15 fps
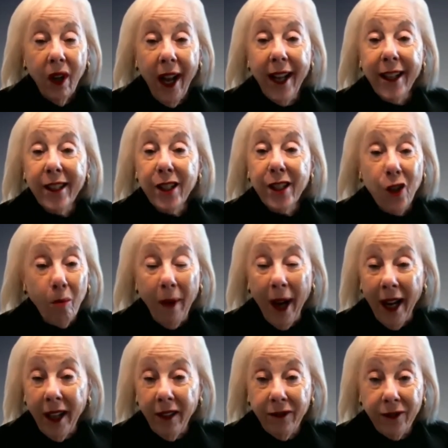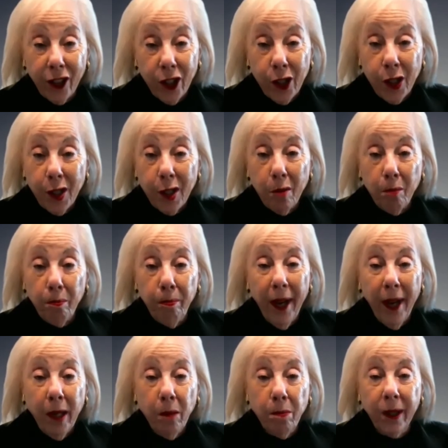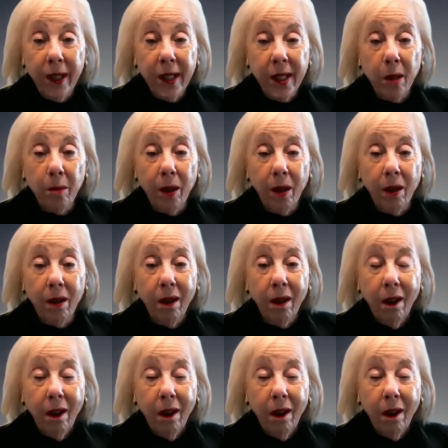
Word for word: And so my first big principle